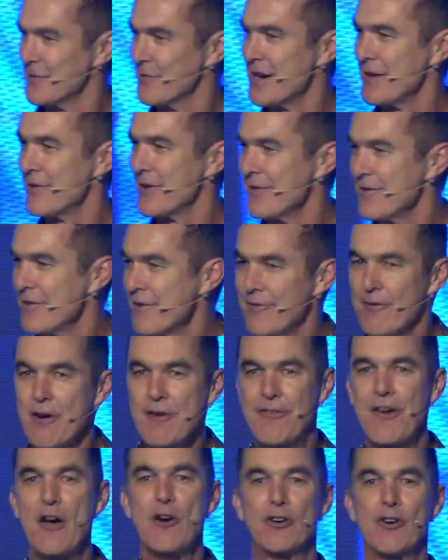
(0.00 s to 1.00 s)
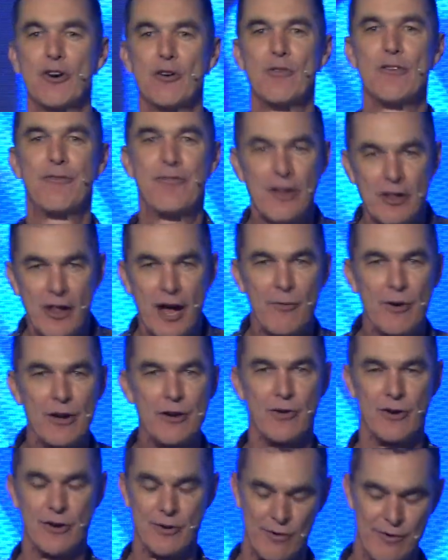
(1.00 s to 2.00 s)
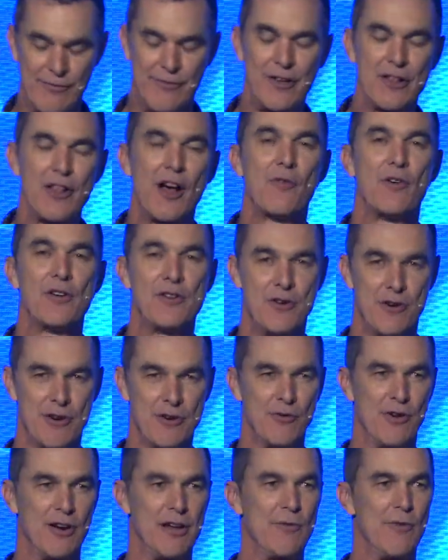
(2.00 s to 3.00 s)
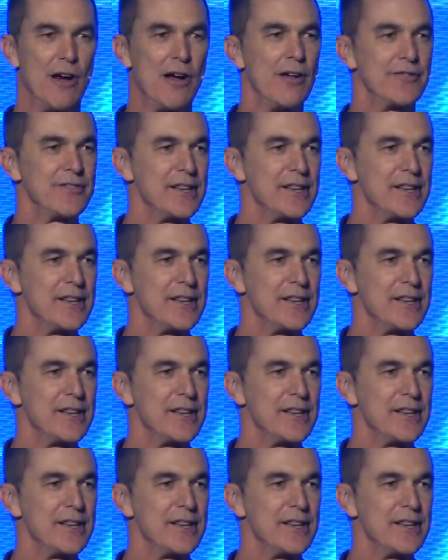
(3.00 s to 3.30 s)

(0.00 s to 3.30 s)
We, we, we feel good. We feel like we're doing, we feel like we're doing really well.